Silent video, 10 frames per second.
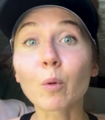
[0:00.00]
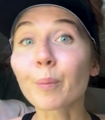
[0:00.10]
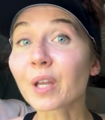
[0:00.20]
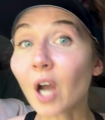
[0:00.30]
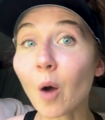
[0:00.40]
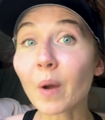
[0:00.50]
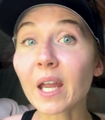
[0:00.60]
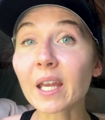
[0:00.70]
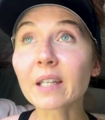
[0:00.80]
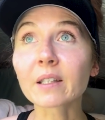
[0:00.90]
will be
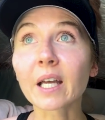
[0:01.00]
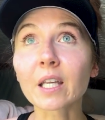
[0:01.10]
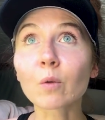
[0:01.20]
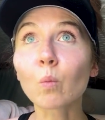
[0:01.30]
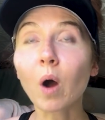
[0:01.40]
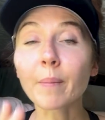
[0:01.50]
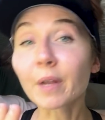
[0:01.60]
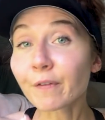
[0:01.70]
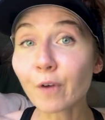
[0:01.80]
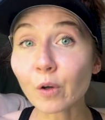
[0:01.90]
going and like what I'm
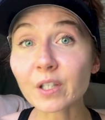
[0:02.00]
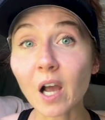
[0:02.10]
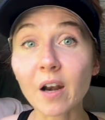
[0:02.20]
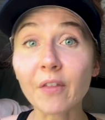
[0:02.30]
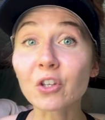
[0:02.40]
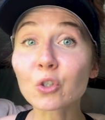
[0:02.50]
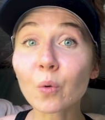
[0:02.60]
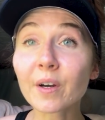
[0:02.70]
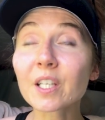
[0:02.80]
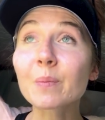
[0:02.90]
going to focus on the
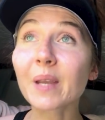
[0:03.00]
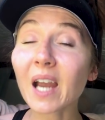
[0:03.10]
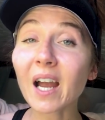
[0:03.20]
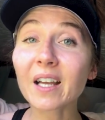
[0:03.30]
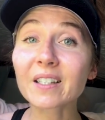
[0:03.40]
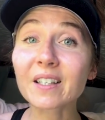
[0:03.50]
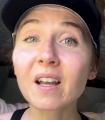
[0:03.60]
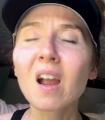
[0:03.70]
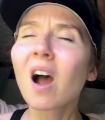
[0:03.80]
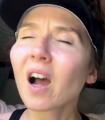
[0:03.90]
stories, because,
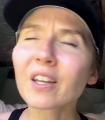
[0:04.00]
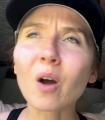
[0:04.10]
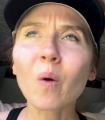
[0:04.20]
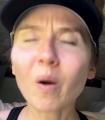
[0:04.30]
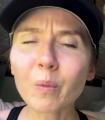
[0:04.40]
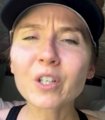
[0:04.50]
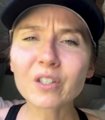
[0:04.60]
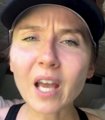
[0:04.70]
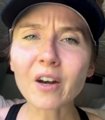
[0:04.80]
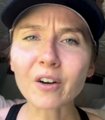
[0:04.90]
you know, we
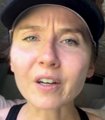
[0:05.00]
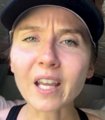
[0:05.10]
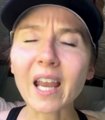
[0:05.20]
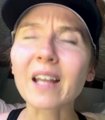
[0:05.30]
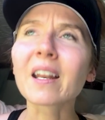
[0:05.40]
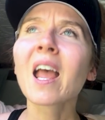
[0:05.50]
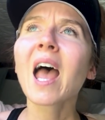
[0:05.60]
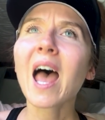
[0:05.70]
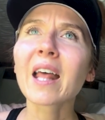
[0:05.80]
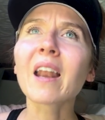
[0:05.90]
just had a hurricane
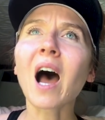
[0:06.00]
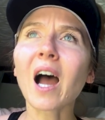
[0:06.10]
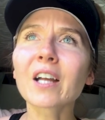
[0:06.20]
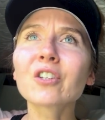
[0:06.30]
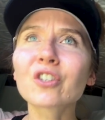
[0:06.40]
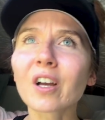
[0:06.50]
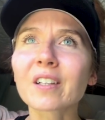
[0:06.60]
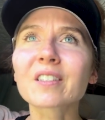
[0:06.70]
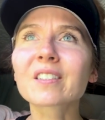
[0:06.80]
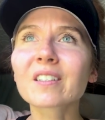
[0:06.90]
and I
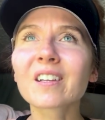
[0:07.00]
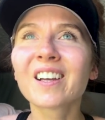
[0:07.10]
just